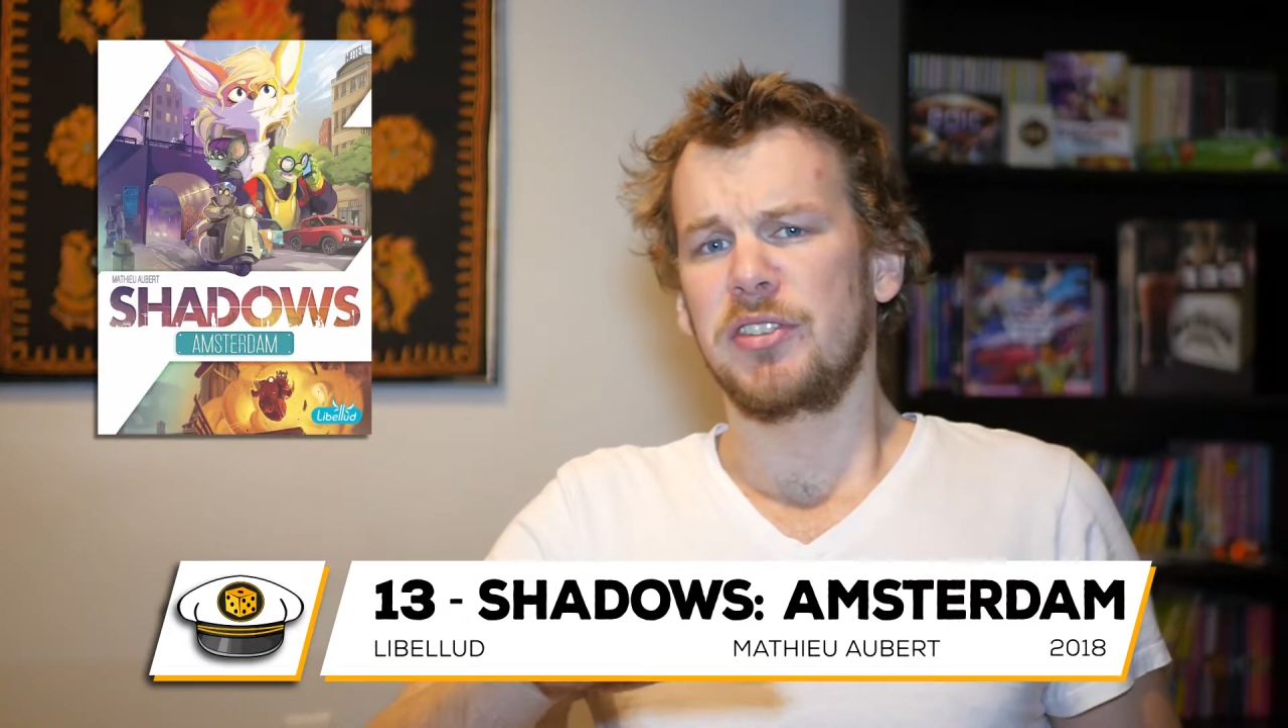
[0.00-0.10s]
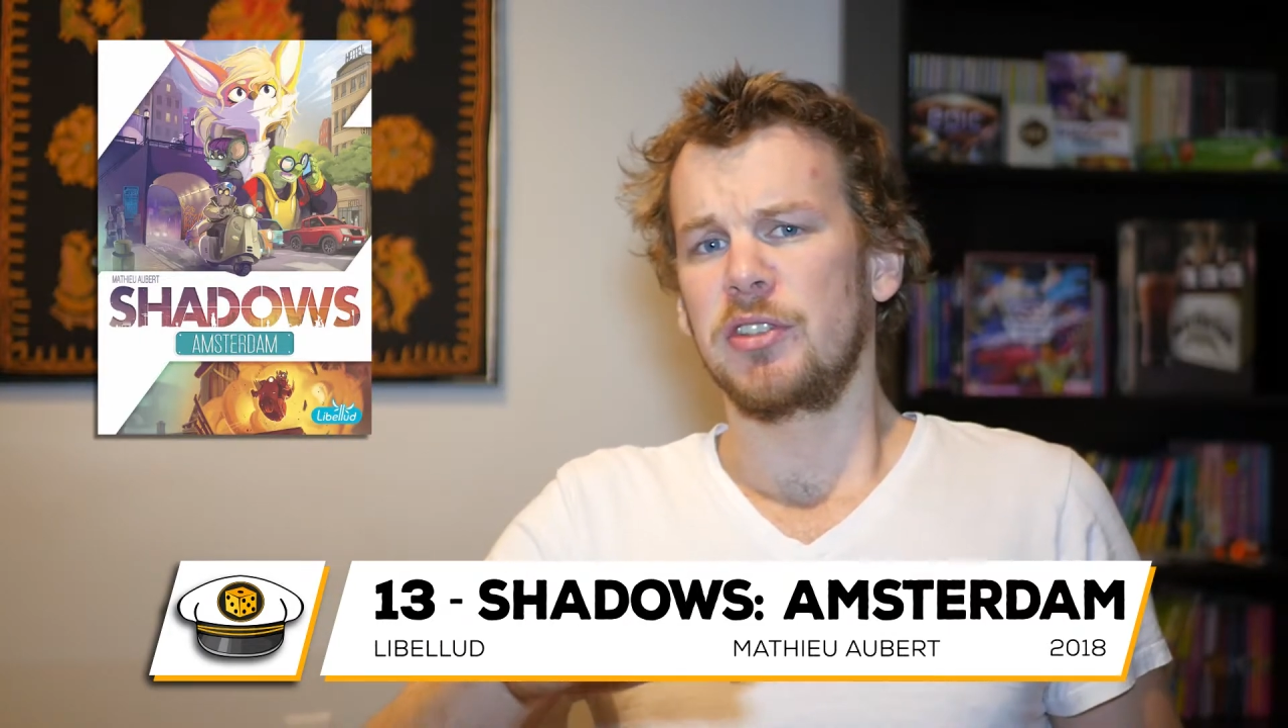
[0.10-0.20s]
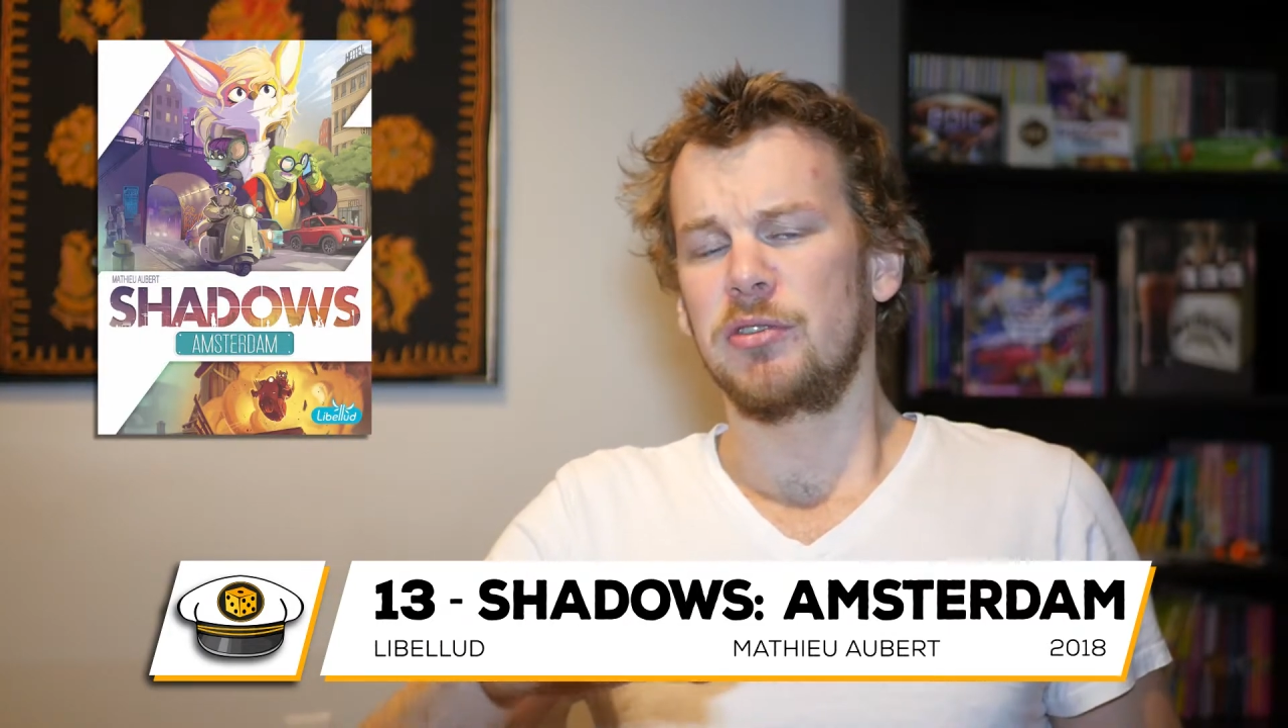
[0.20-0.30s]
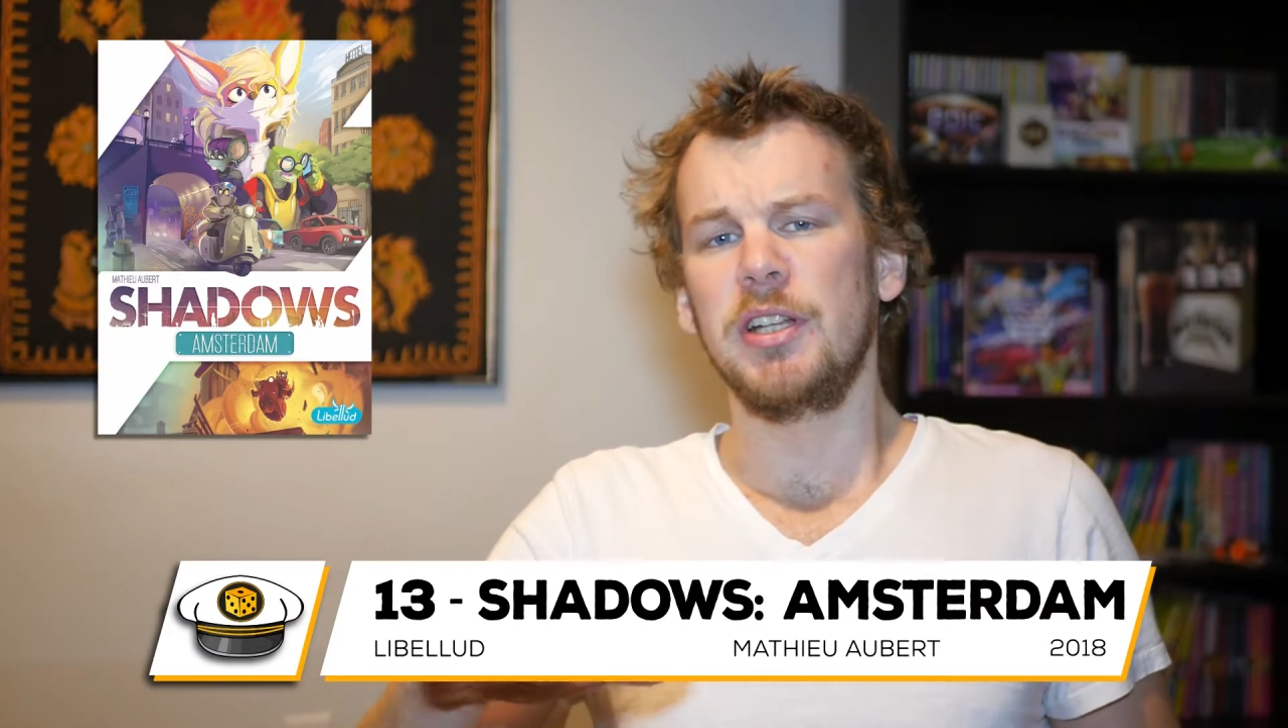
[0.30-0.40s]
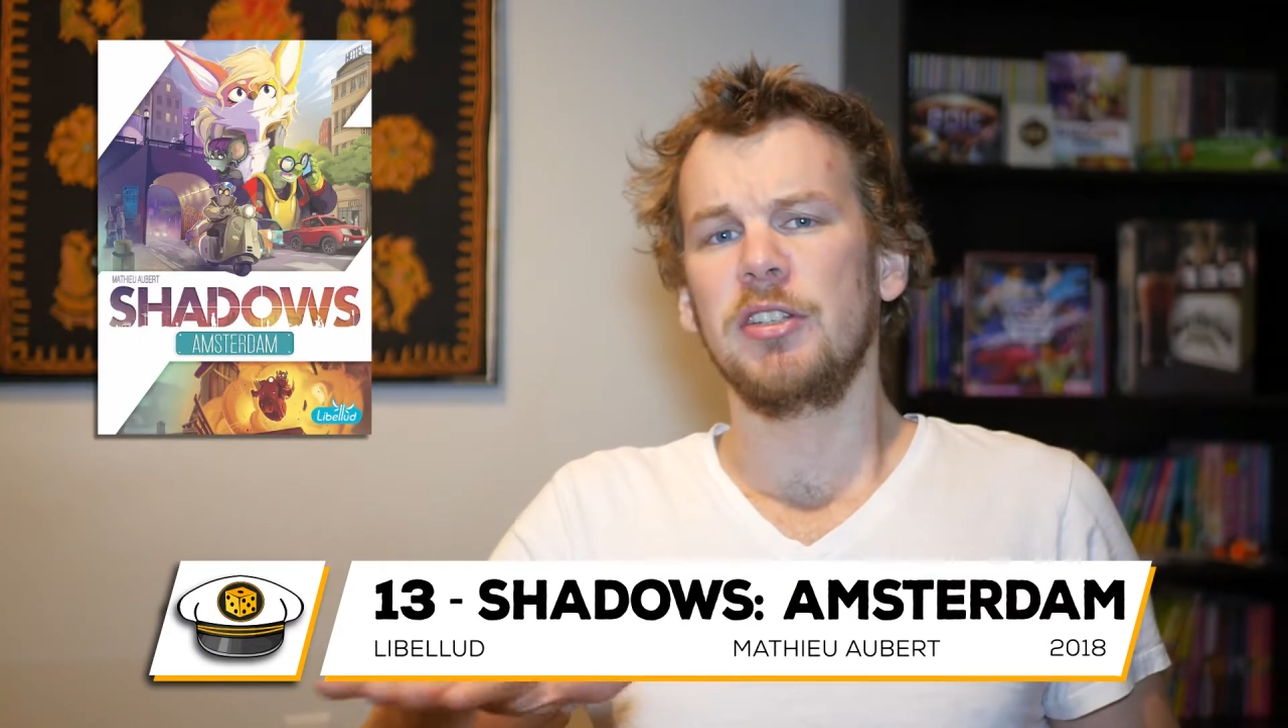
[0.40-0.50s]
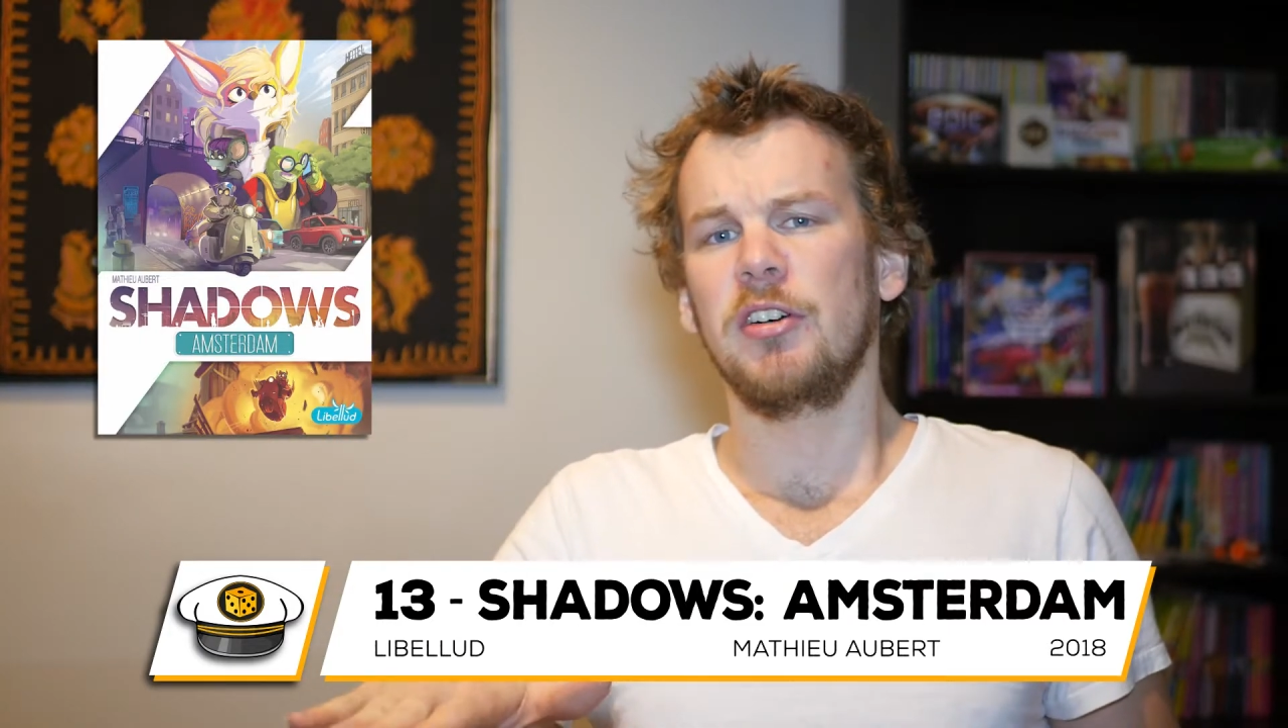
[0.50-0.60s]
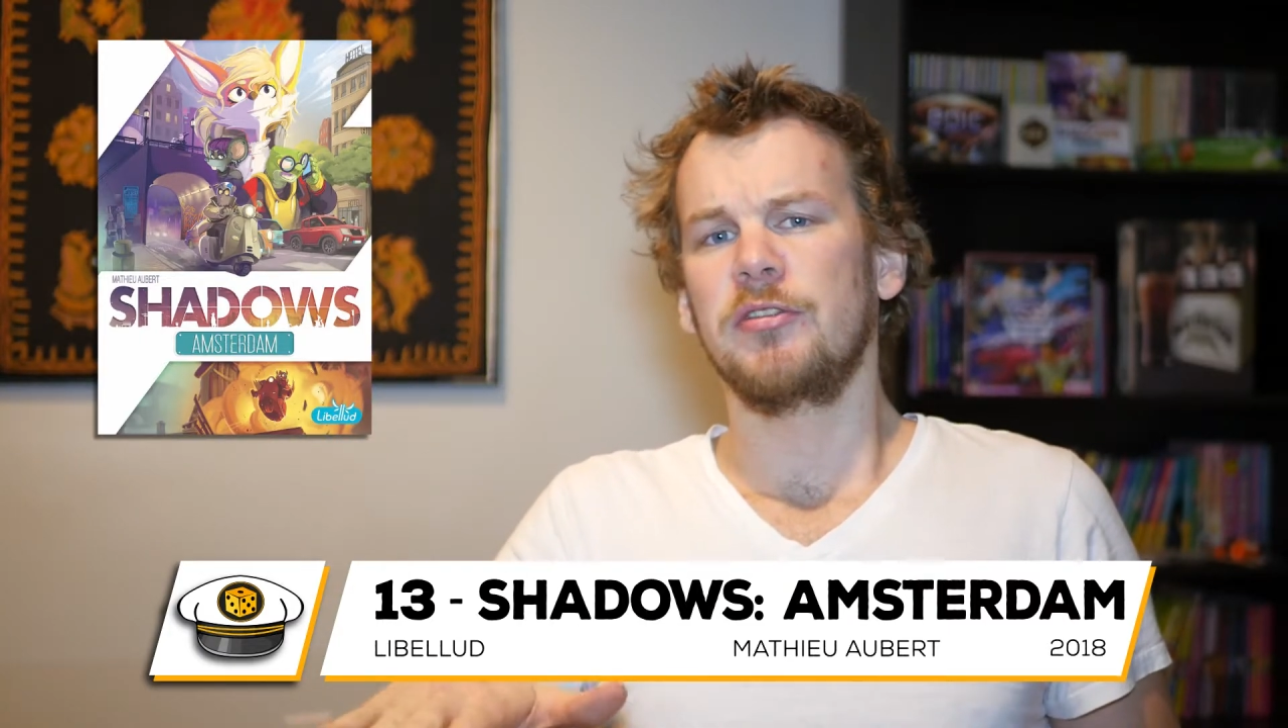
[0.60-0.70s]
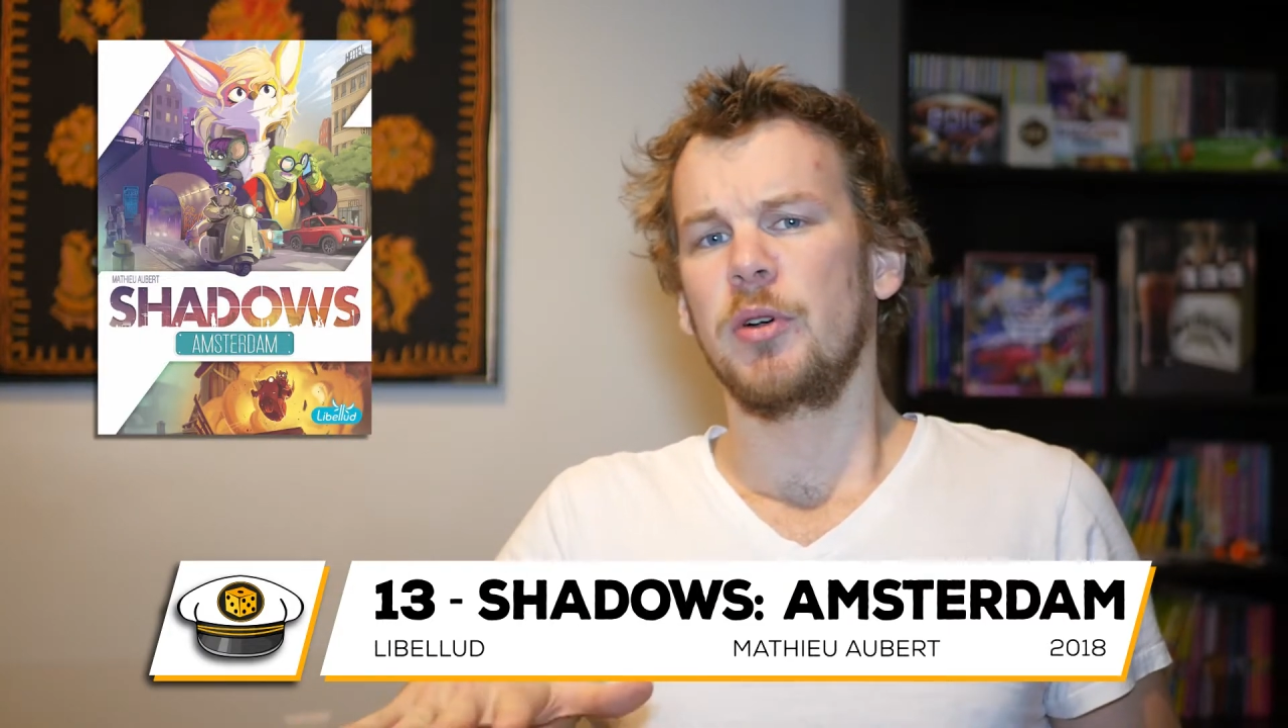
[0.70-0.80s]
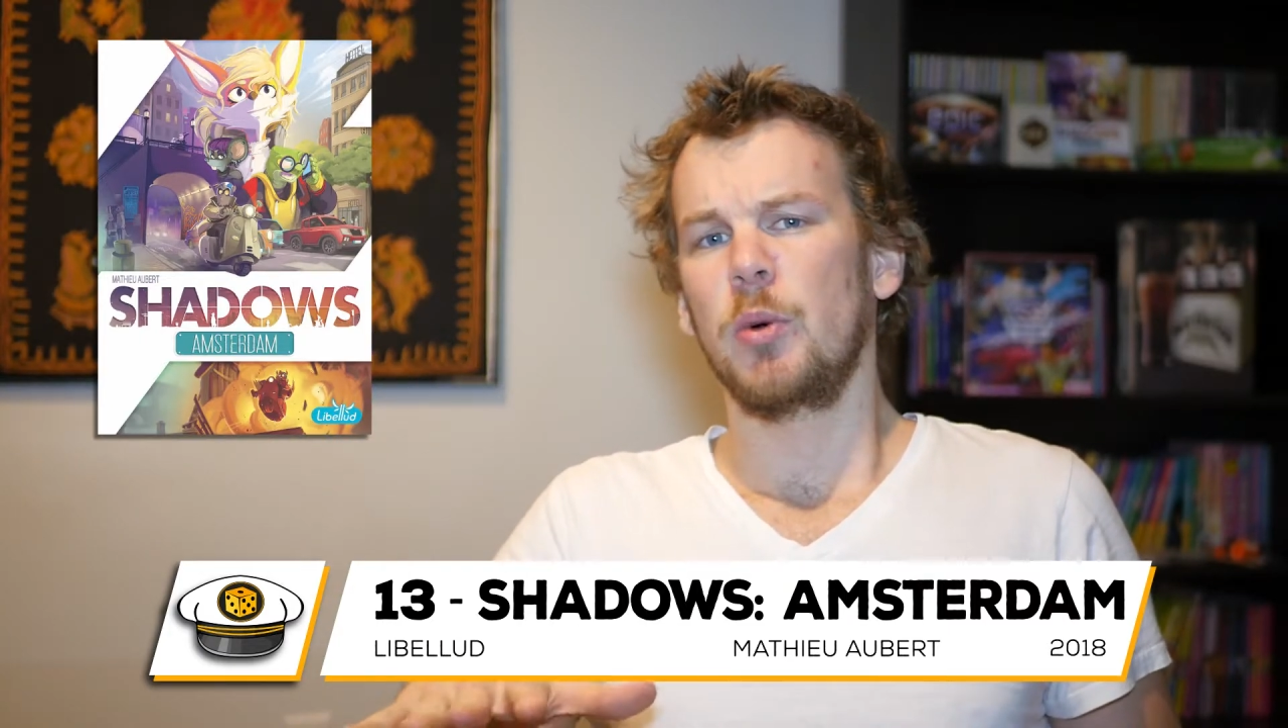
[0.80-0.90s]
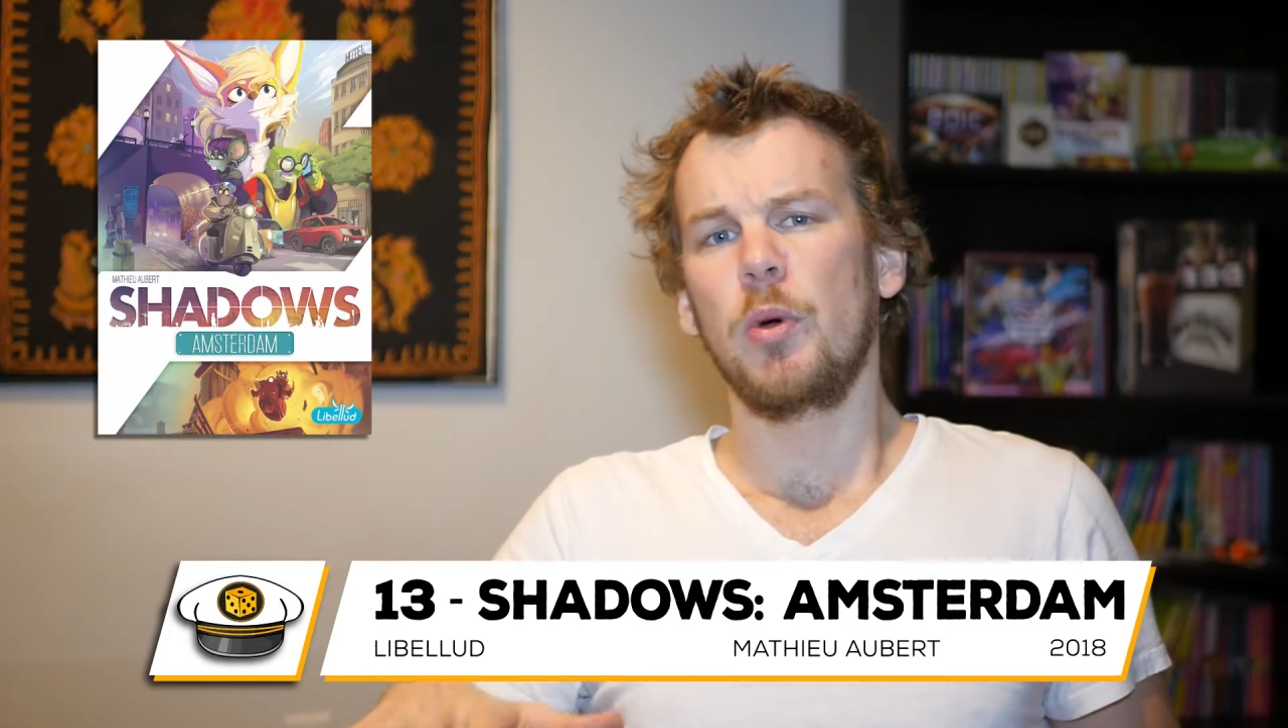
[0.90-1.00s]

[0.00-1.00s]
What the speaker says: a grid of